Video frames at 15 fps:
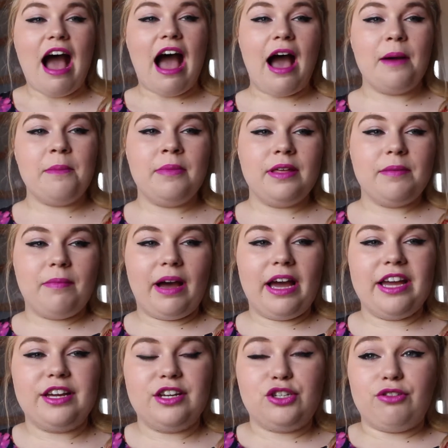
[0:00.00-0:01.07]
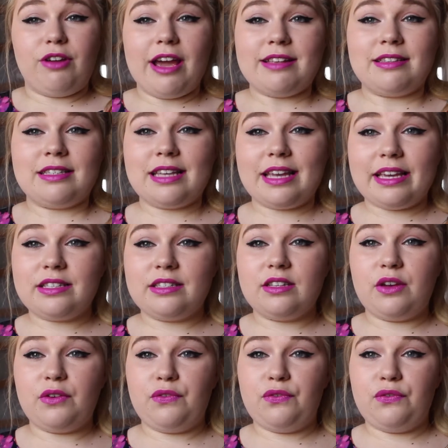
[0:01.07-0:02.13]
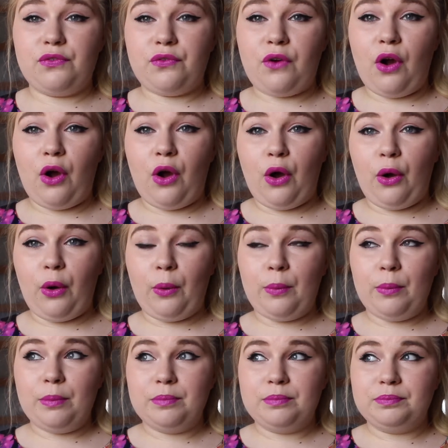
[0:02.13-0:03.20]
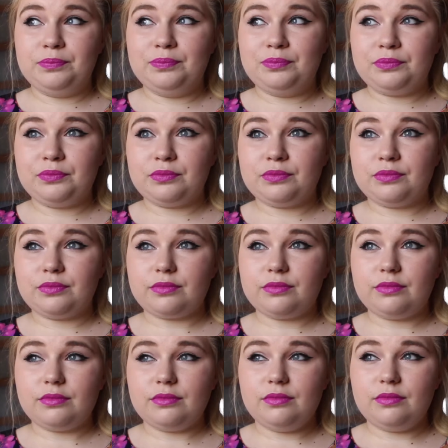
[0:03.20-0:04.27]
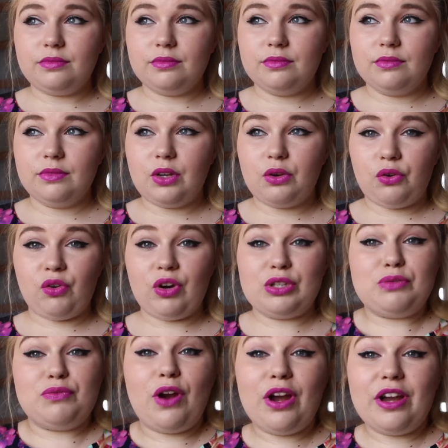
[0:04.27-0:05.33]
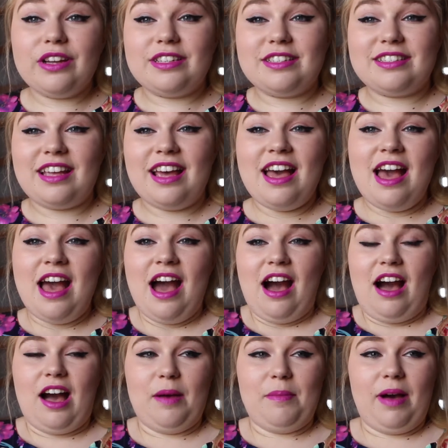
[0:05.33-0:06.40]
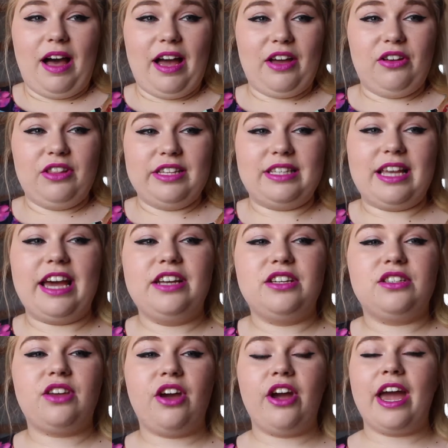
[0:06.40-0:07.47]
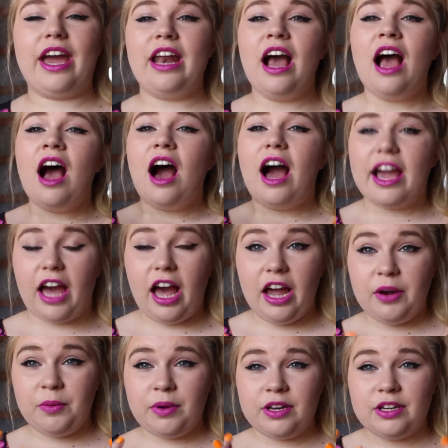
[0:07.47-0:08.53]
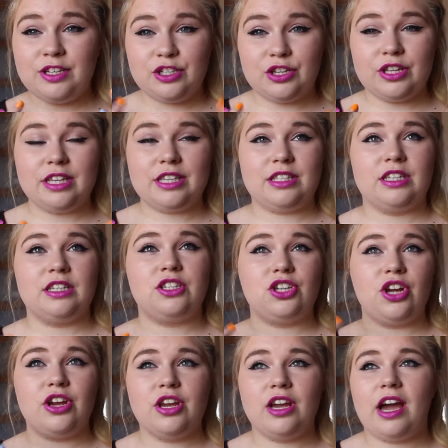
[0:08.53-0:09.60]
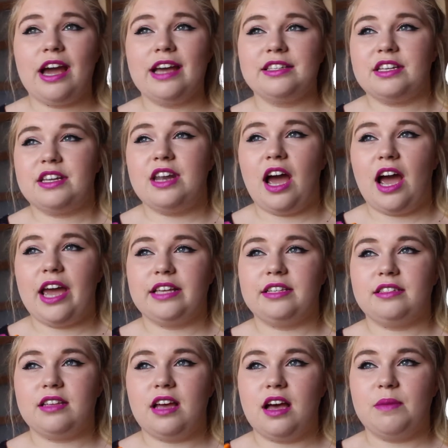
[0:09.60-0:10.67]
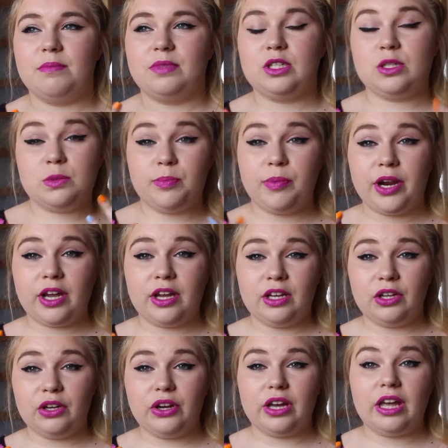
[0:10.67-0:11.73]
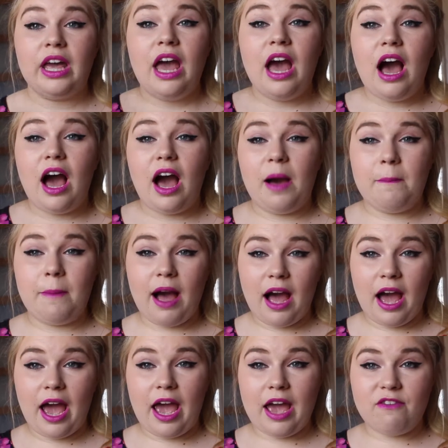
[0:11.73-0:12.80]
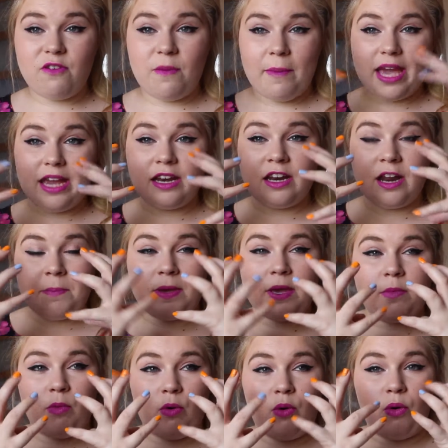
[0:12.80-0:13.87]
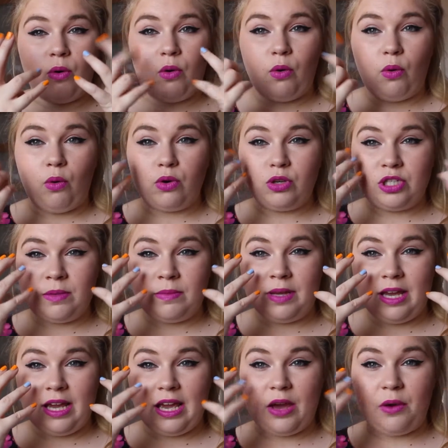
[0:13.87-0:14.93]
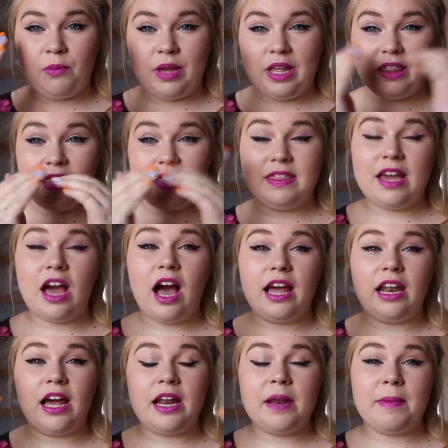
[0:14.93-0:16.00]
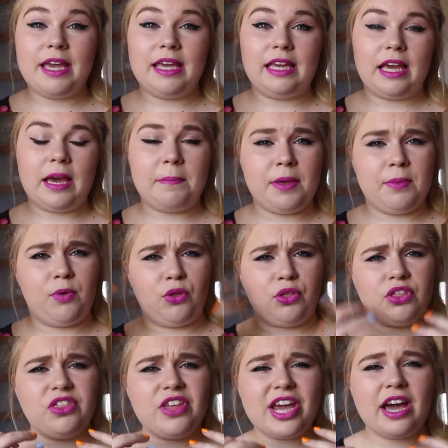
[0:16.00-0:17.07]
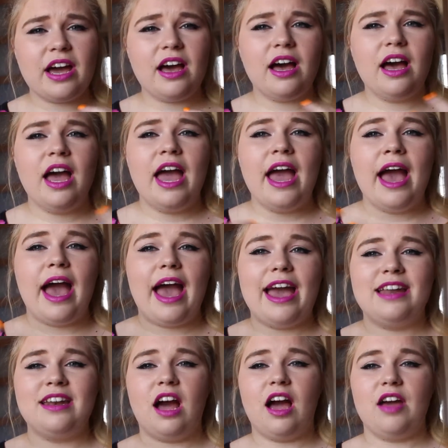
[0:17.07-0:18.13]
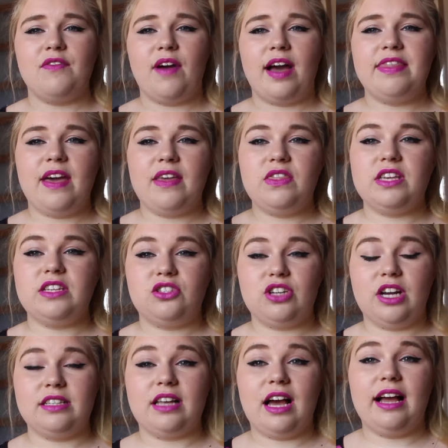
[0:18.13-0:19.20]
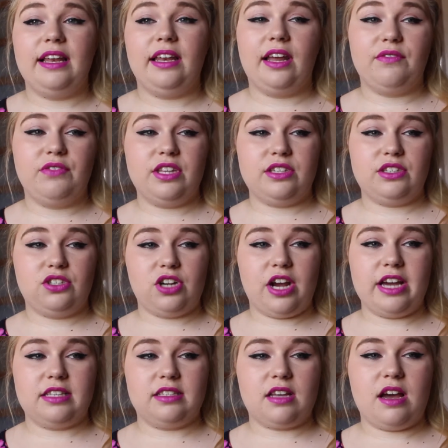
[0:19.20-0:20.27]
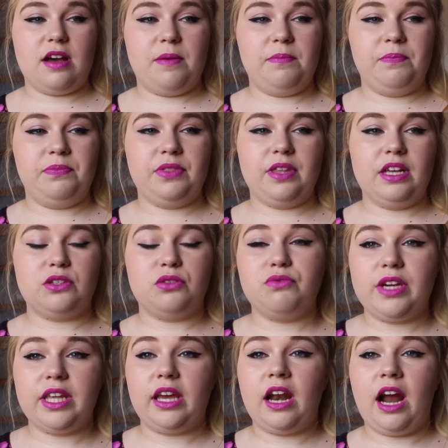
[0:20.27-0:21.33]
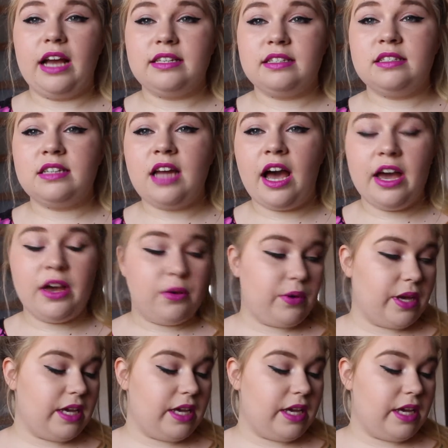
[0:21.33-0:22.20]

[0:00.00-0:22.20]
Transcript: My dress is from Crossroads. I got this ages ago and I kind of wanted to do this to show you guys a nice springer look. I've made it a bit more autumny with the eyeliner, making it a bit more thicker, and I find that this dress, I love this dress. It's a really nice style.